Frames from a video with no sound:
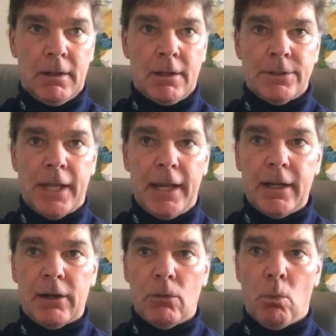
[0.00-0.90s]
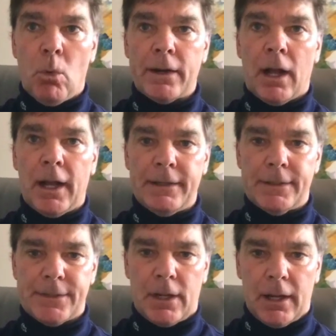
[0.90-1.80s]
taking what I
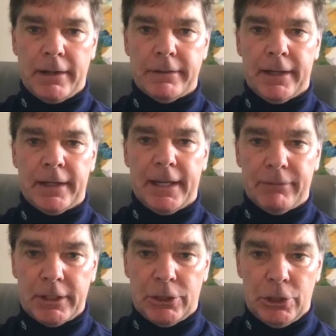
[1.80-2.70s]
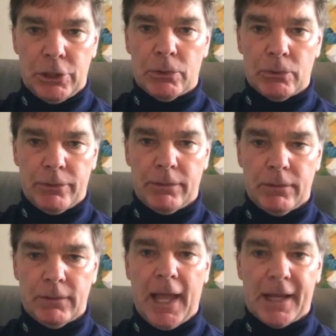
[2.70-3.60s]
designed and giving you
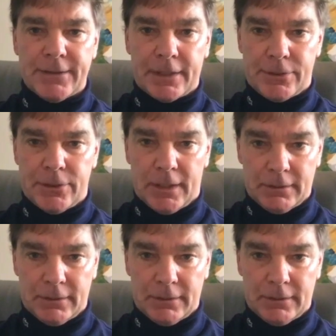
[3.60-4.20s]
access to it.